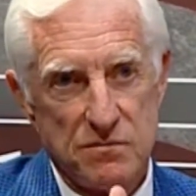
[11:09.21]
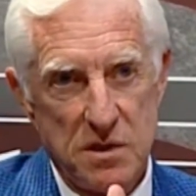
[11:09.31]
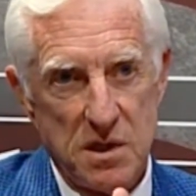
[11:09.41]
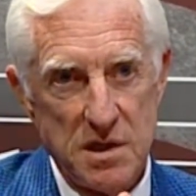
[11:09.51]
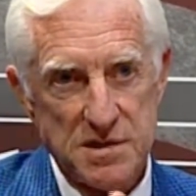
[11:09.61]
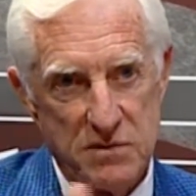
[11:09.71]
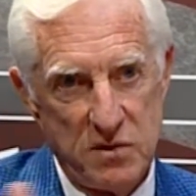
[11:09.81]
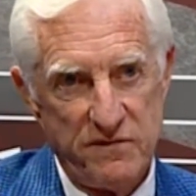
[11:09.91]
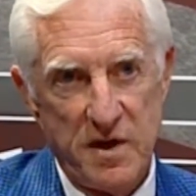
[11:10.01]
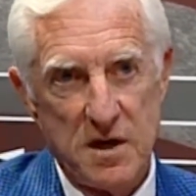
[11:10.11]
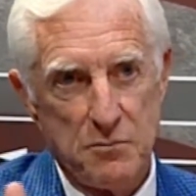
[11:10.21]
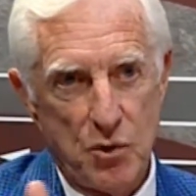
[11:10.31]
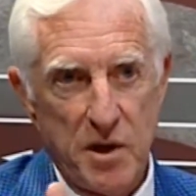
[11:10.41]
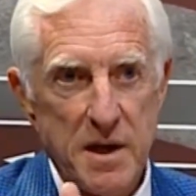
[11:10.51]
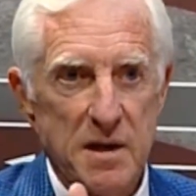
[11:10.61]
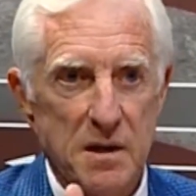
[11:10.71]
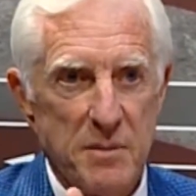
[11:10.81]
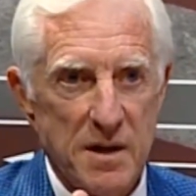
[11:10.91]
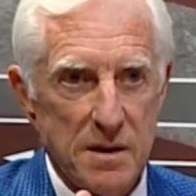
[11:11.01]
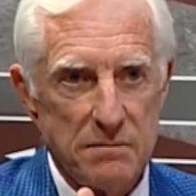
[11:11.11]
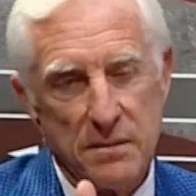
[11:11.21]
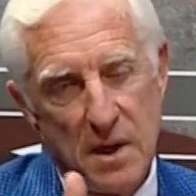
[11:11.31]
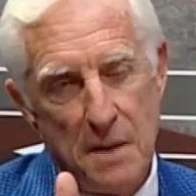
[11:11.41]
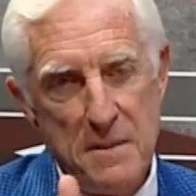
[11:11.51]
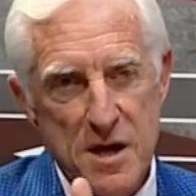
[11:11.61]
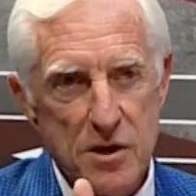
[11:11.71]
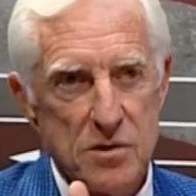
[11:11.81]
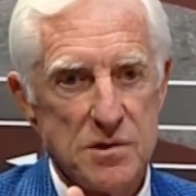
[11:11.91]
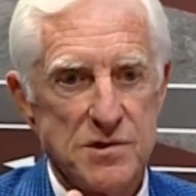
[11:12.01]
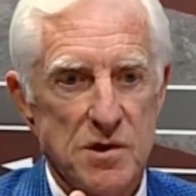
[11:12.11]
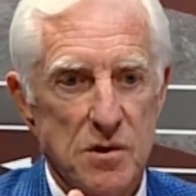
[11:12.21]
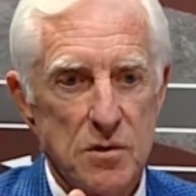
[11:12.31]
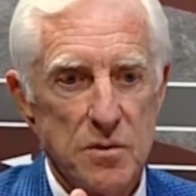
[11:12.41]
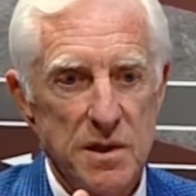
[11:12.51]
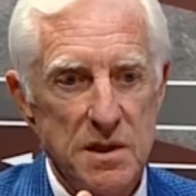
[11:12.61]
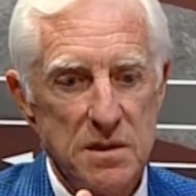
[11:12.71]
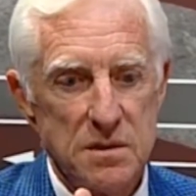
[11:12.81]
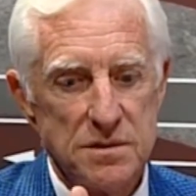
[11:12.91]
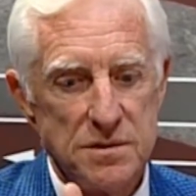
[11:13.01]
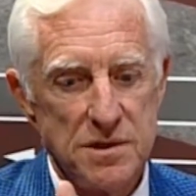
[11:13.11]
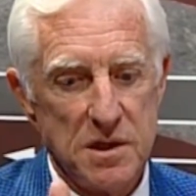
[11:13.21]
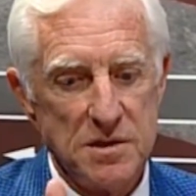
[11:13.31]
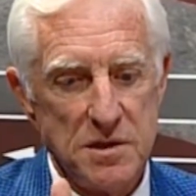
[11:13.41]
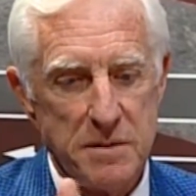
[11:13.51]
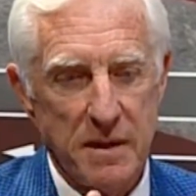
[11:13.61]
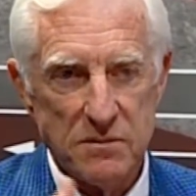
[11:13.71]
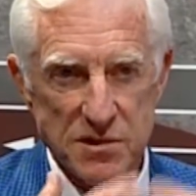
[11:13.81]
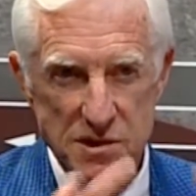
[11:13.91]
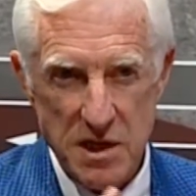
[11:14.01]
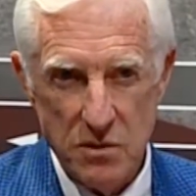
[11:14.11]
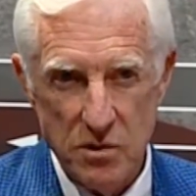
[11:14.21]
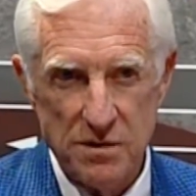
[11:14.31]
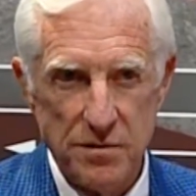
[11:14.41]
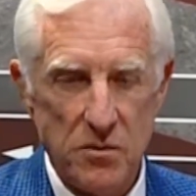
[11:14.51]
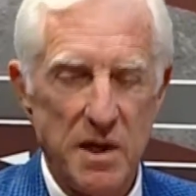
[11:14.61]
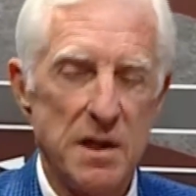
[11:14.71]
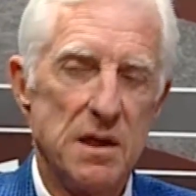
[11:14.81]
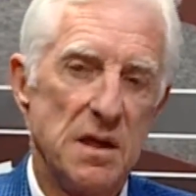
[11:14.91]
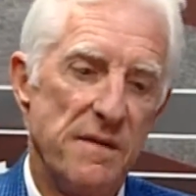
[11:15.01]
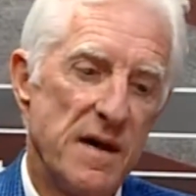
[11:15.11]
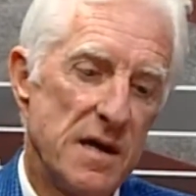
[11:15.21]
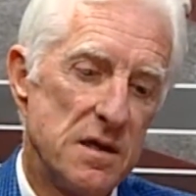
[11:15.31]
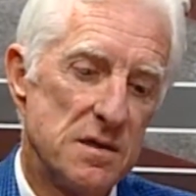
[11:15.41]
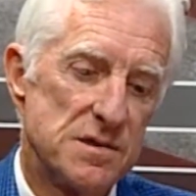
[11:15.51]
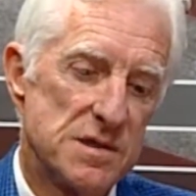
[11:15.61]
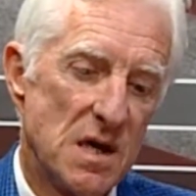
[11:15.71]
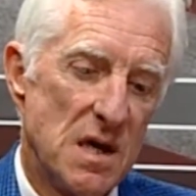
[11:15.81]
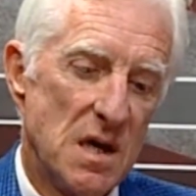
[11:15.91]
realize that we've got a break in about a minute or so, and to continue, but I'm going to stay with you, Ed, and that is,